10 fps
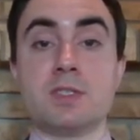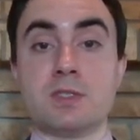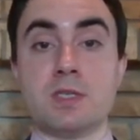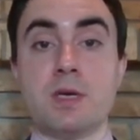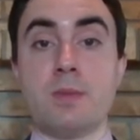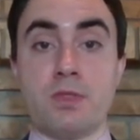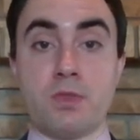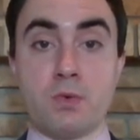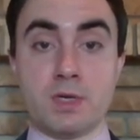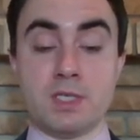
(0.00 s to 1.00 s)
some
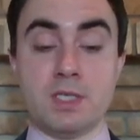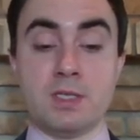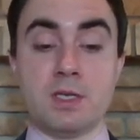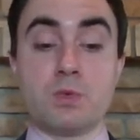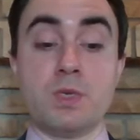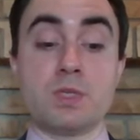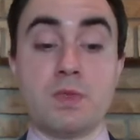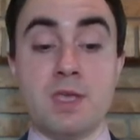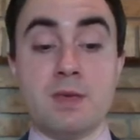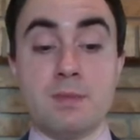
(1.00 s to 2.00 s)
authority that agrees with
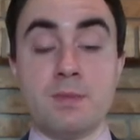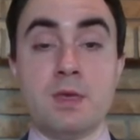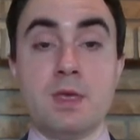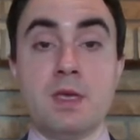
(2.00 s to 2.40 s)
him